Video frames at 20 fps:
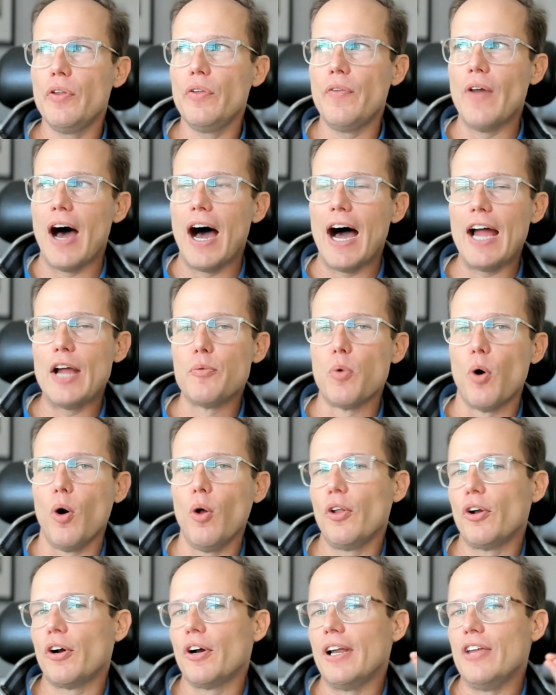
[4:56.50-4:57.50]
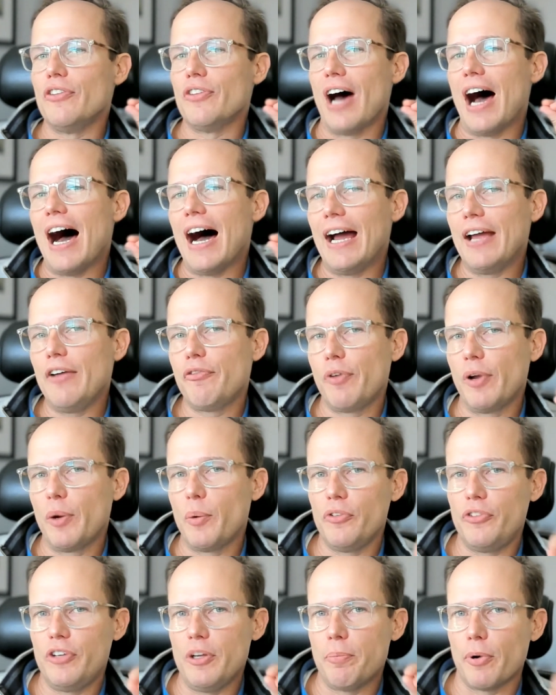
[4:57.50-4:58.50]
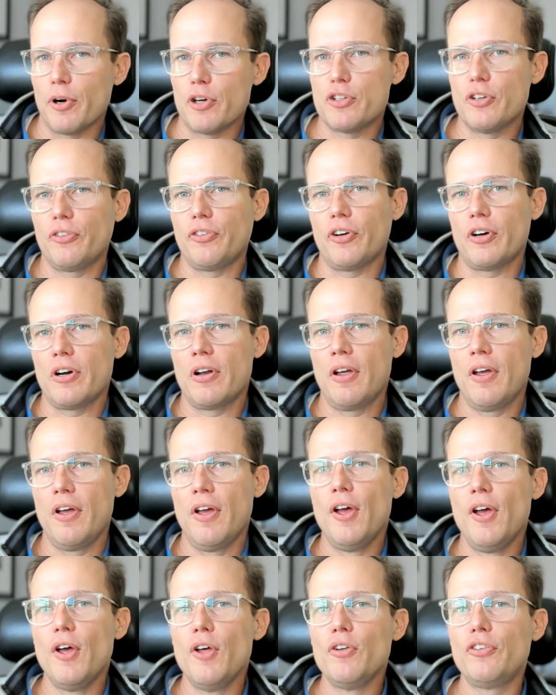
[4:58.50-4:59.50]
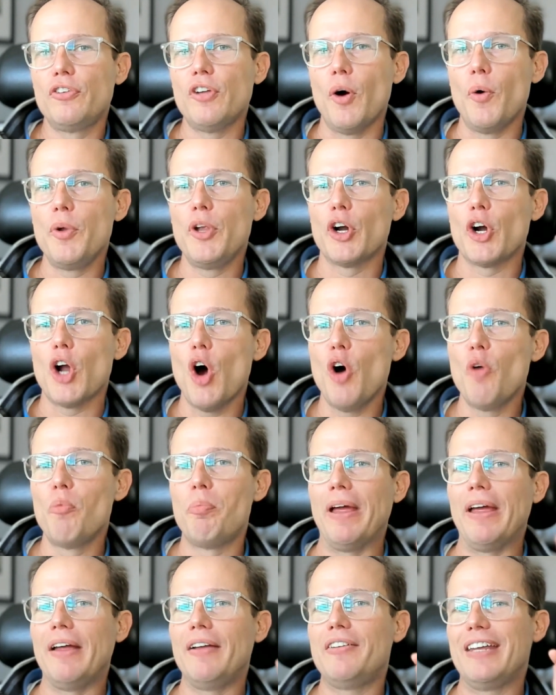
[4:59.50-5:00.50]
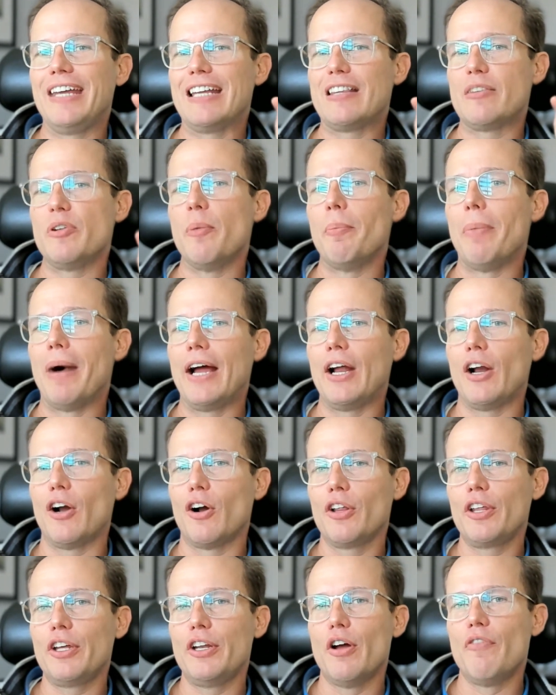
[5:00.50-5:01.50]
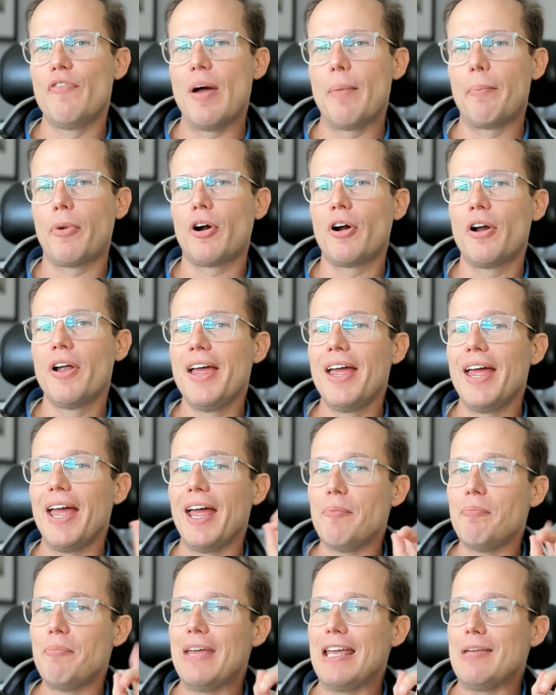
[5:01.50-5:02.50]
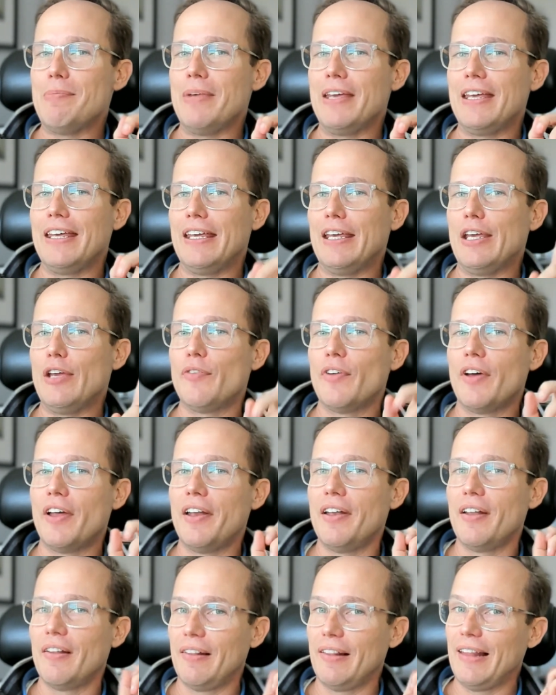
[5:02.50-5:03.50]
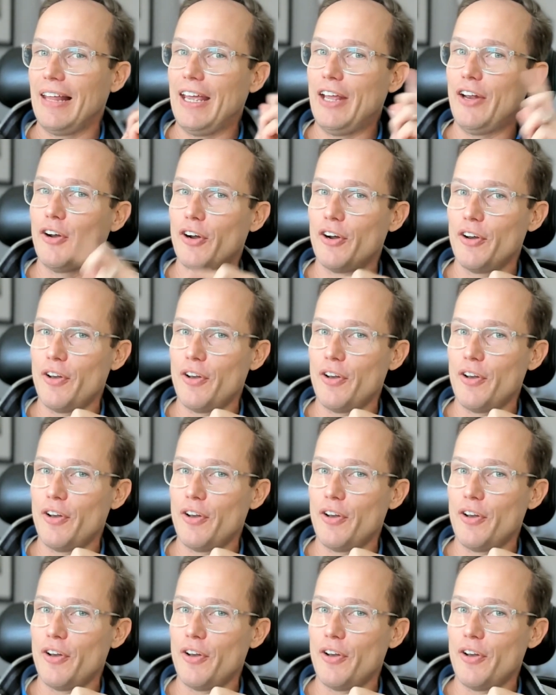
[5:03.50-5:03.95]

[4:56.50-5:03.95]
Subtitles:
the high roller is a high frequency purchaser. So you're hoping to get them to buy early November and maybe even later